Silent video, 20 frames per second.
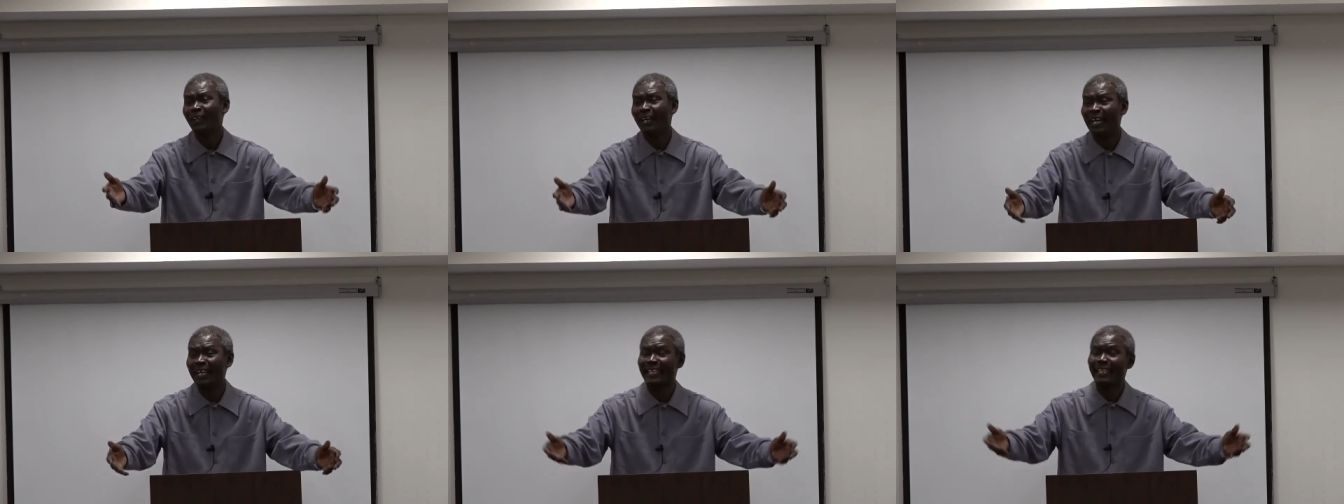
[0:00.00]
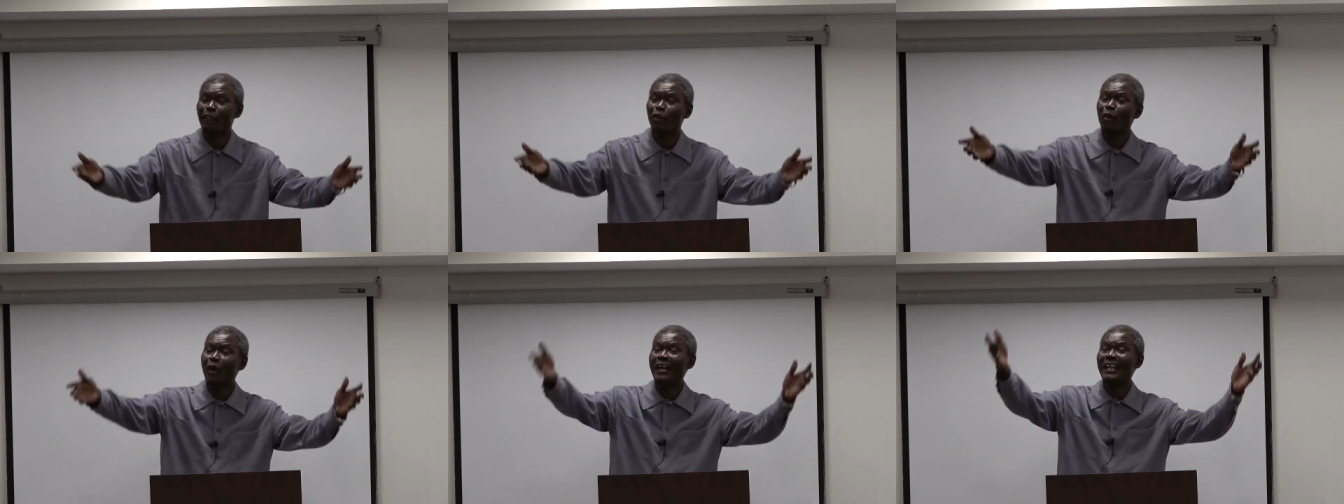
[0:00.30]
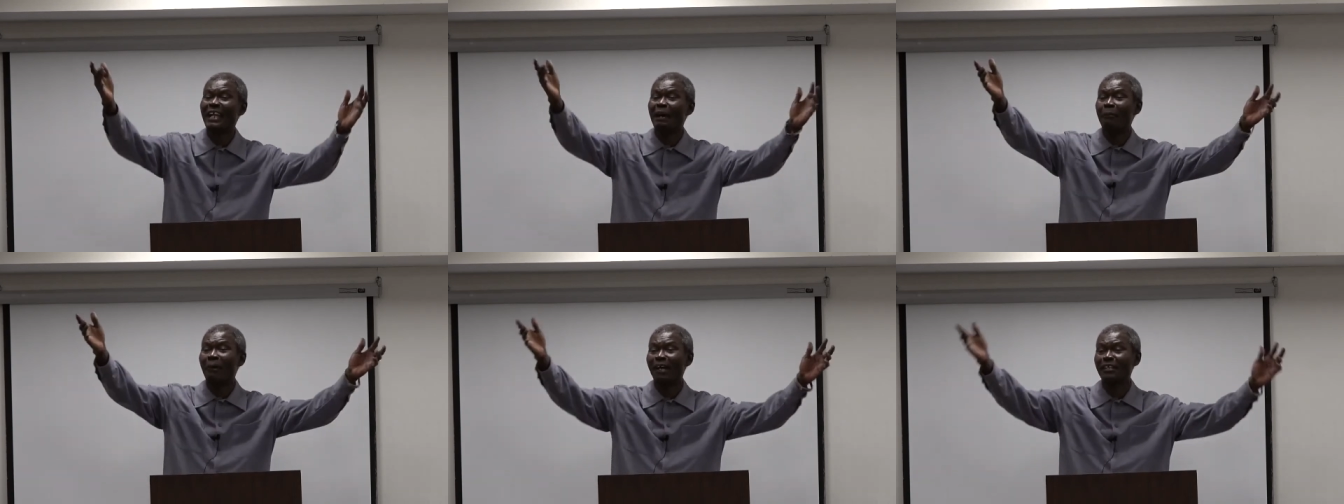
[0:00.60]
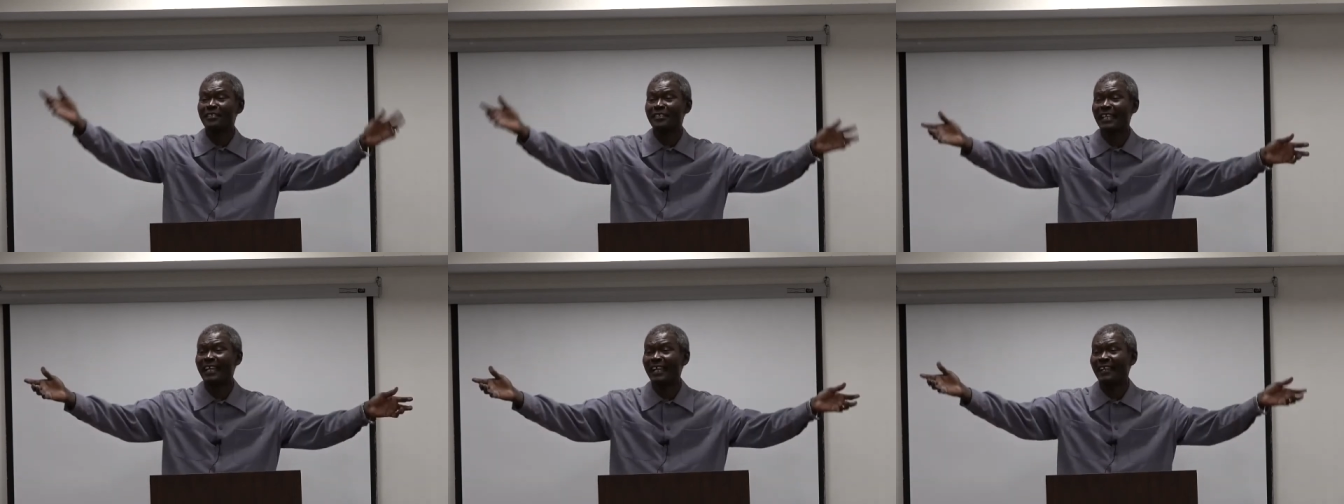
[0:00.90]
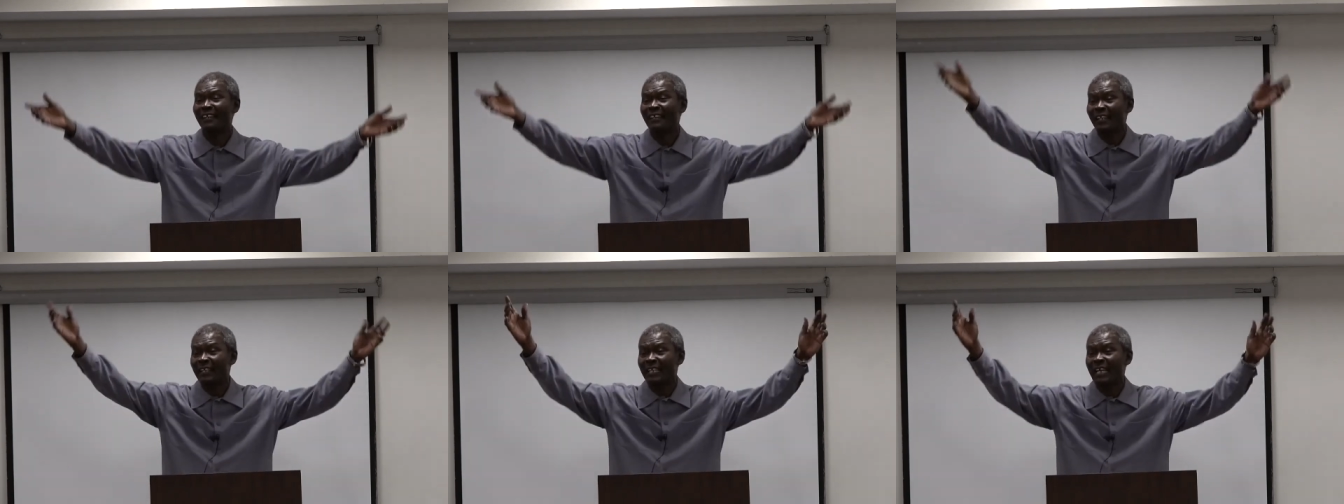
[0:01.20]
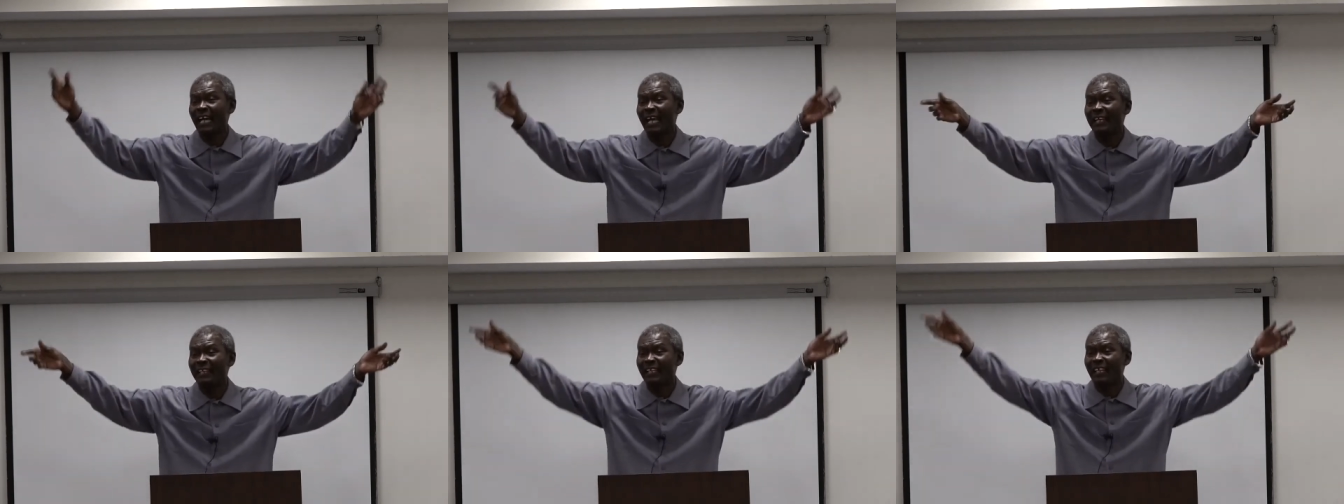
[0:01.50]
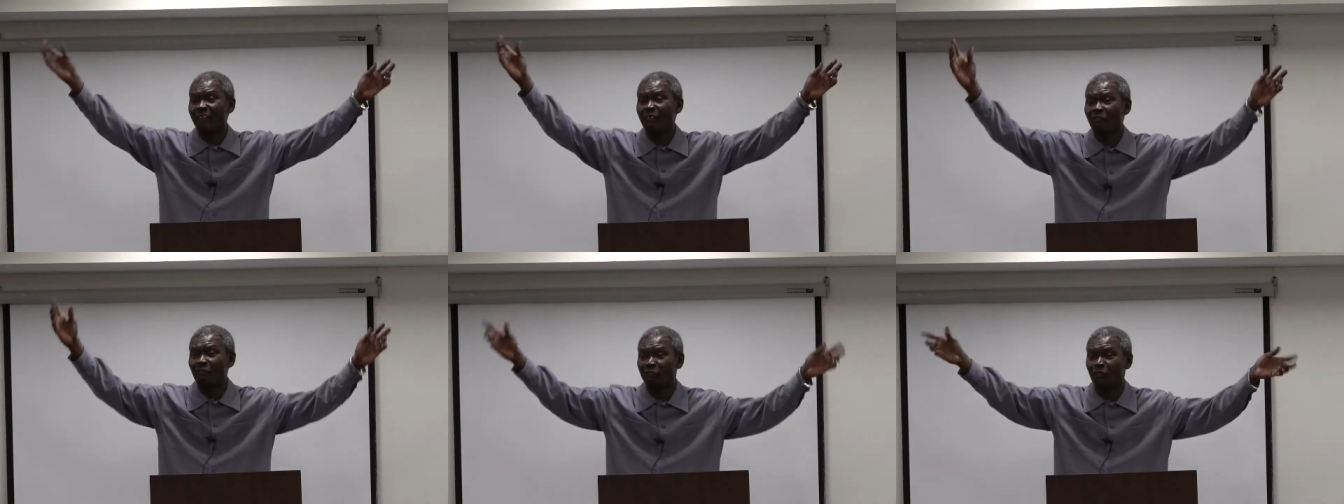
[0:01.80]
And he going about saying, yeah,
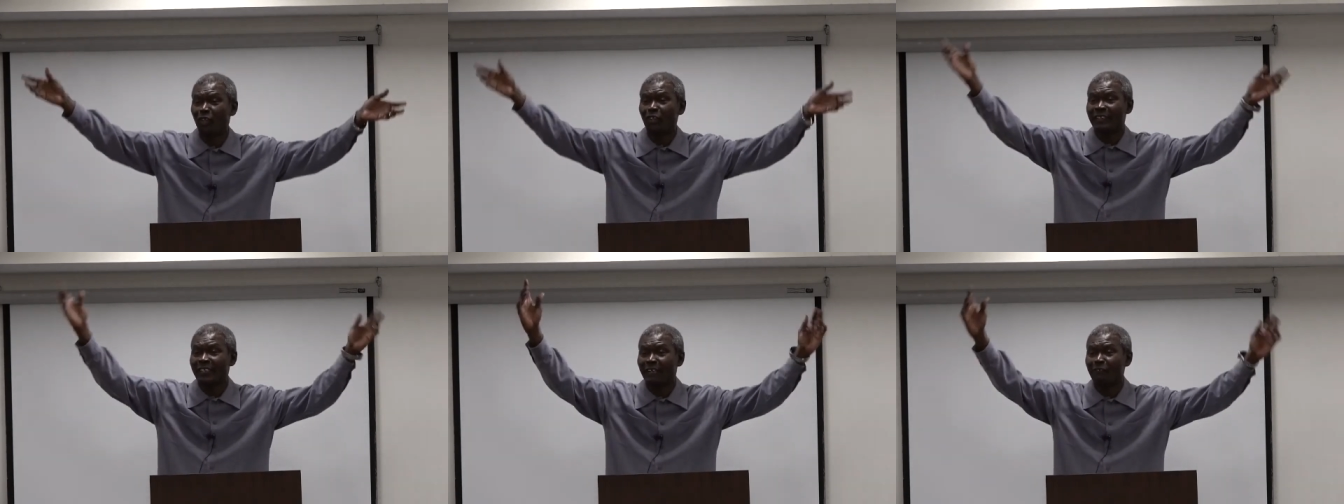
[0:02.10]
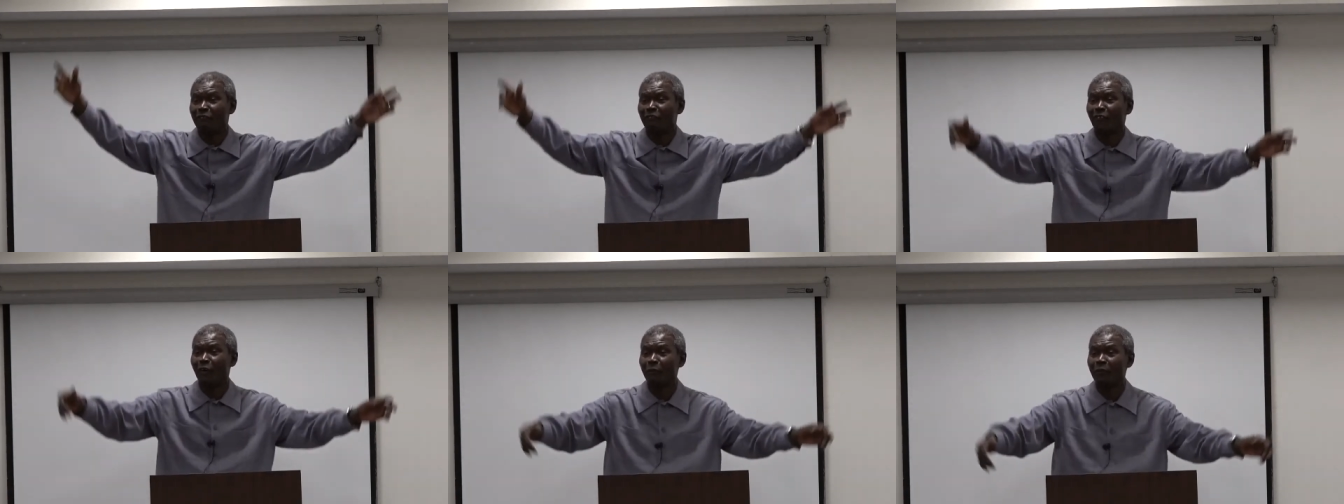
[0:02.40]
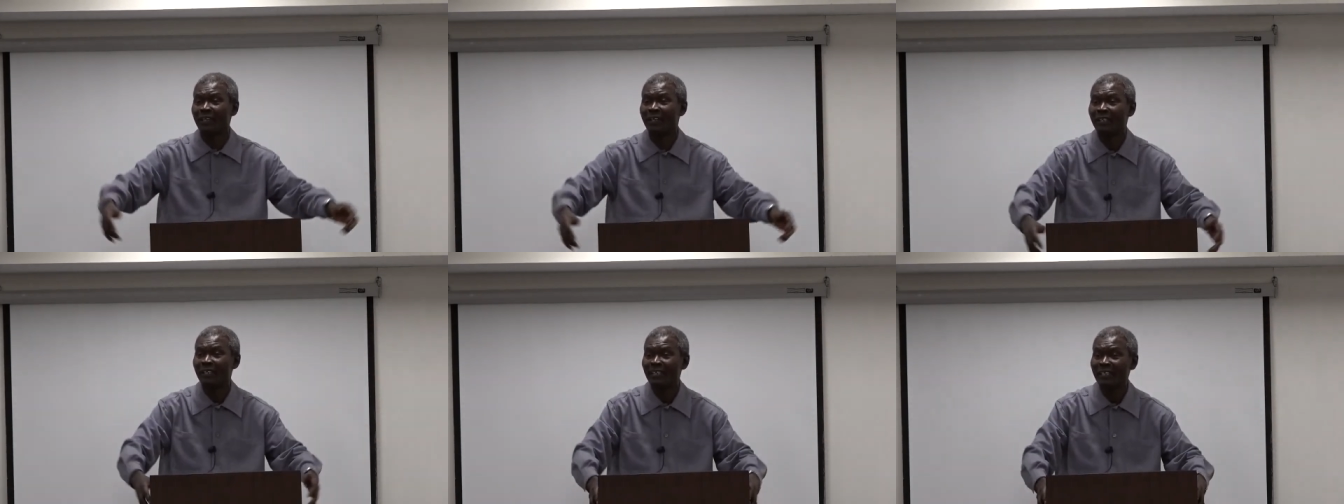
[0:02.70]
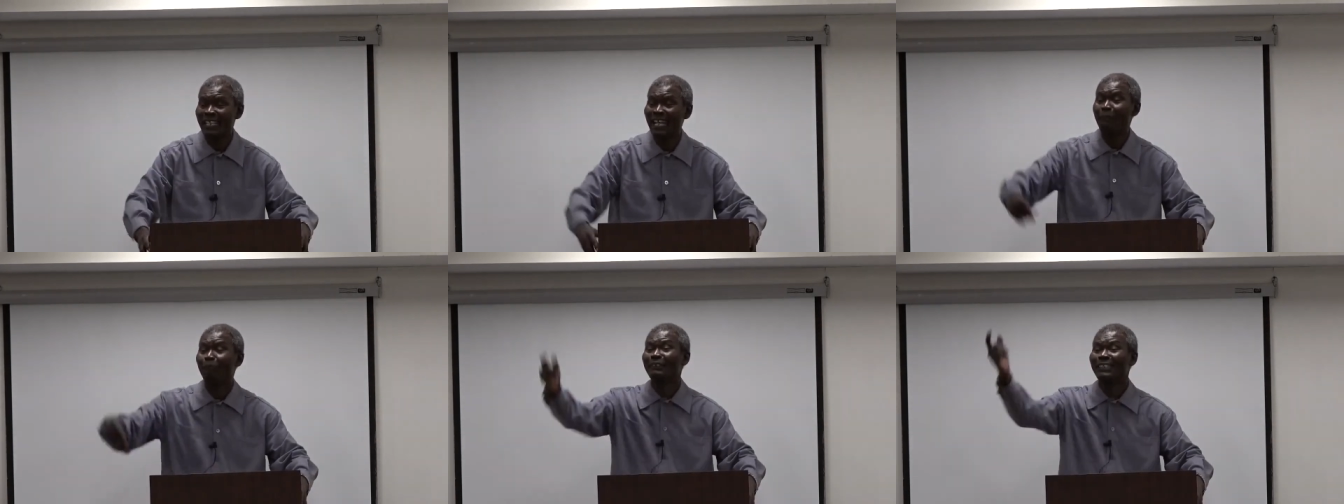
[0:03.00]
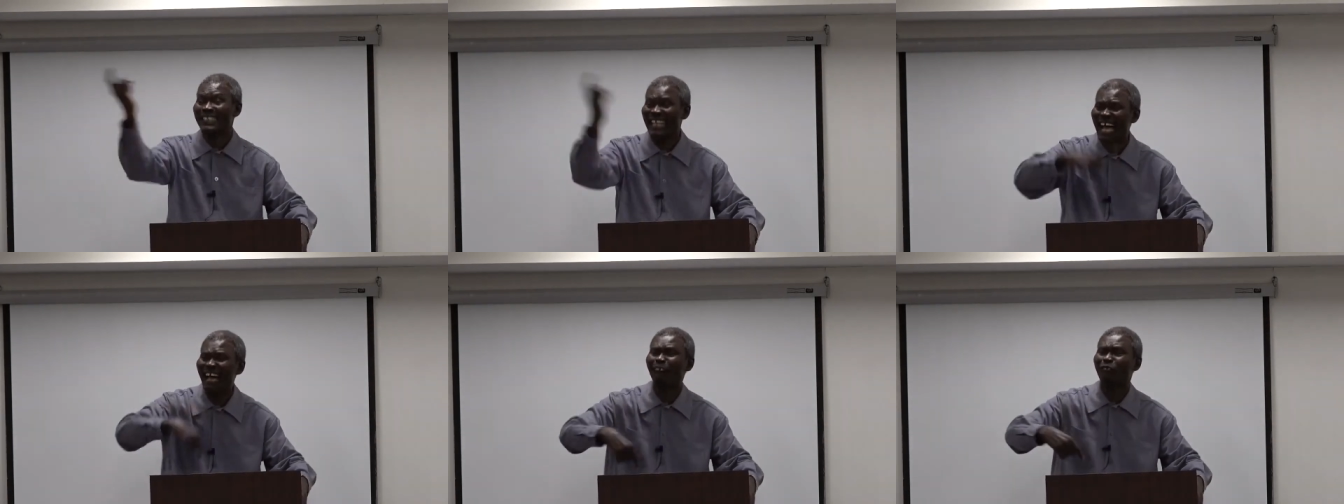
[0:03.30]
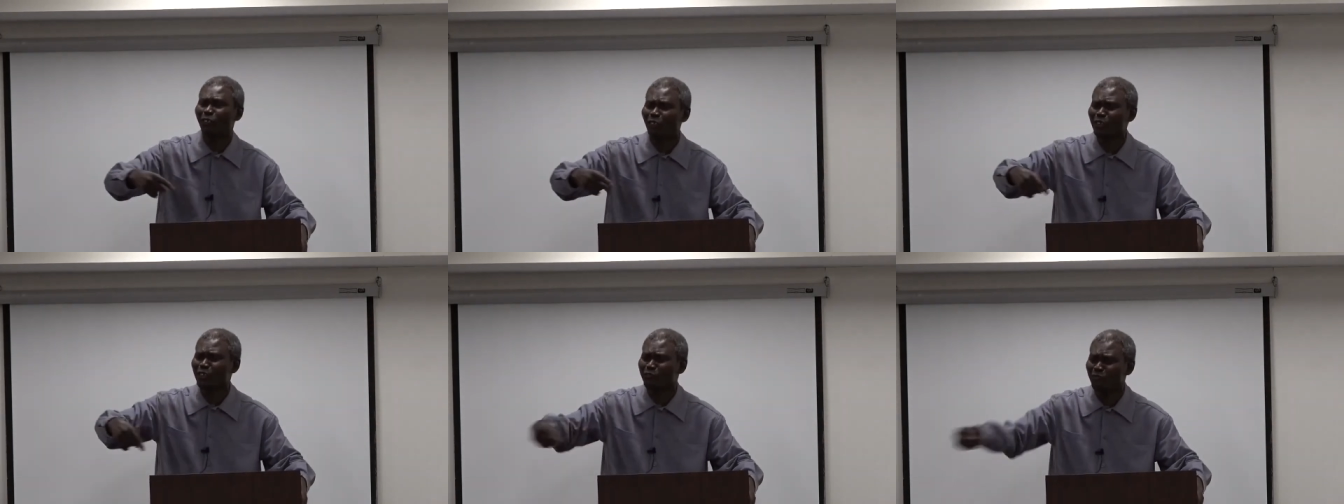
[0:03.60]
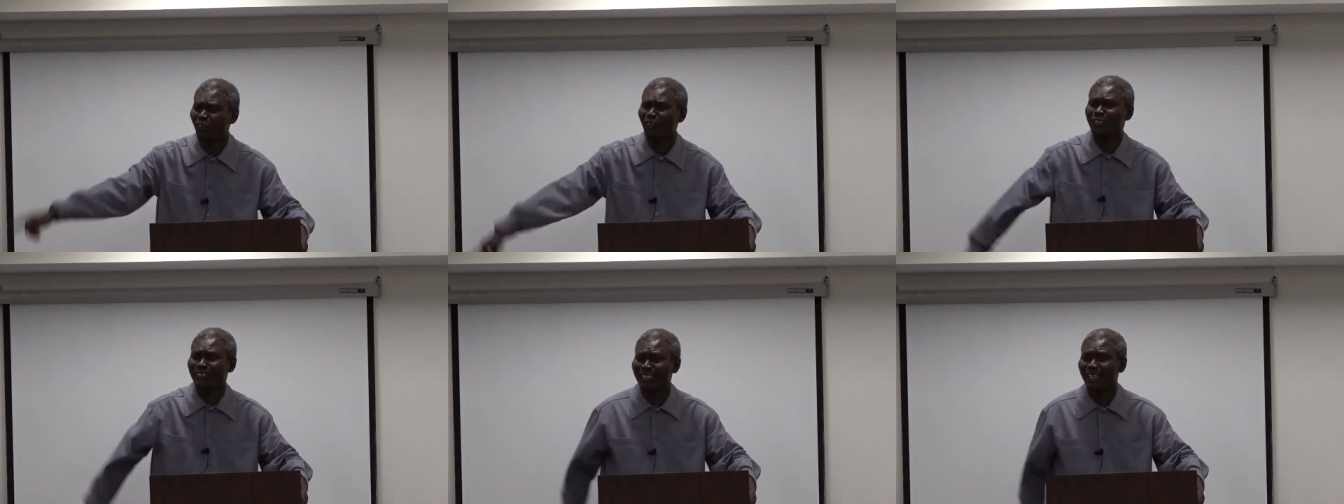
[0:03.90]
they voted for me. Them devils
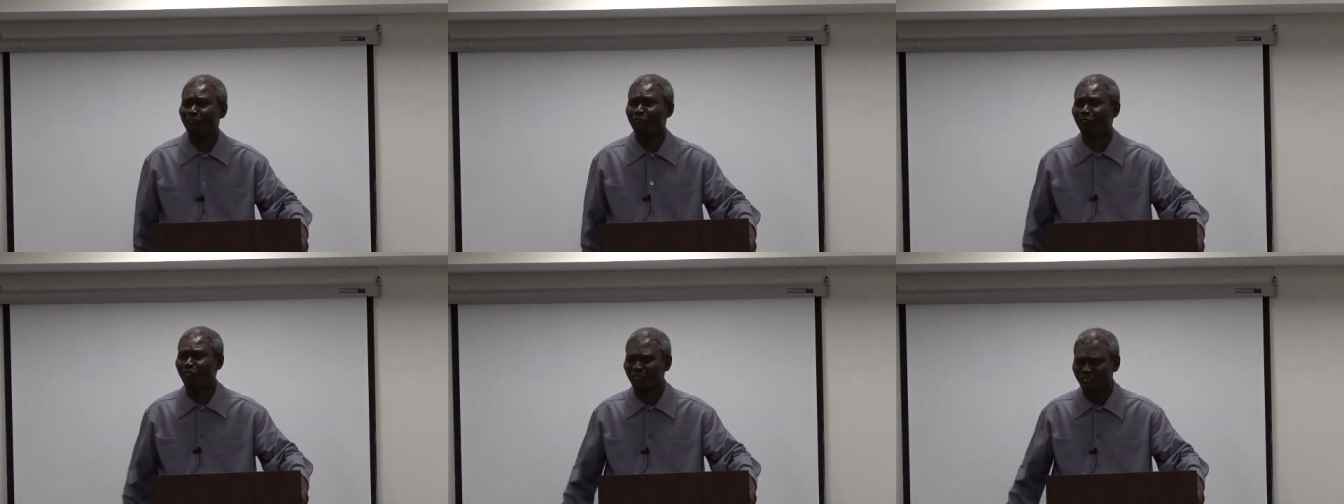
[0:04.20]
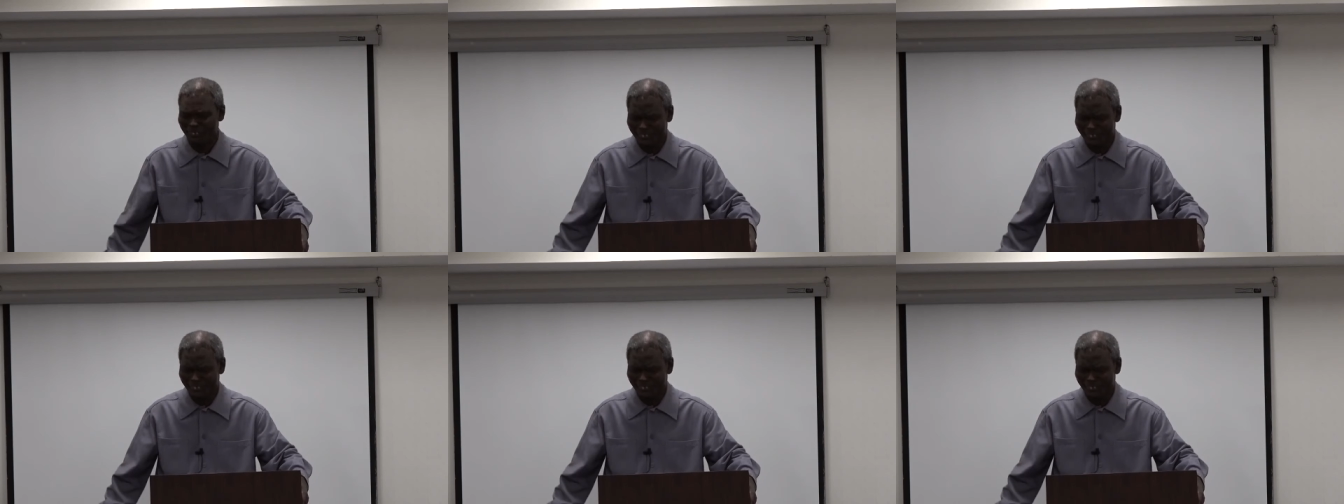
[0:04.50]
voted for